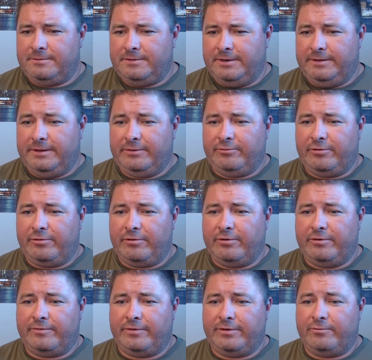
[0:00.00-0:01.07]
And then when
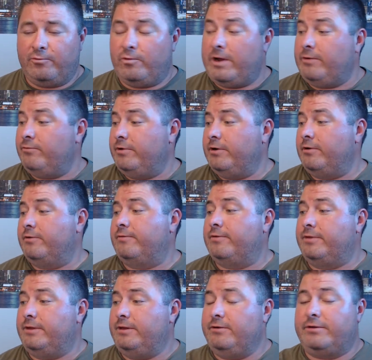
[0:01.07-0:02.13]
we were over
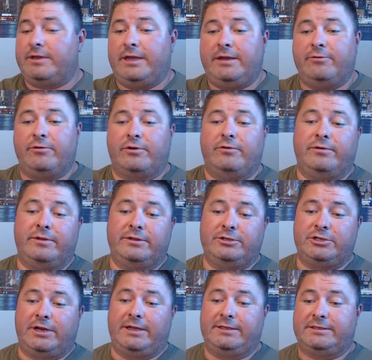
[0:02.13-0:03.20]
in the UK, we're going to the
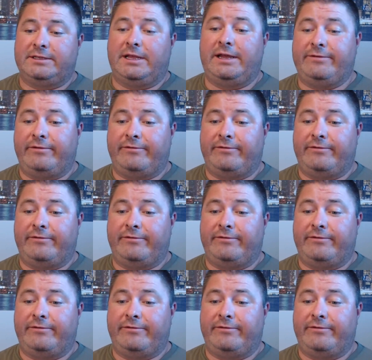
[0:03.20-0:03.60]
Giants live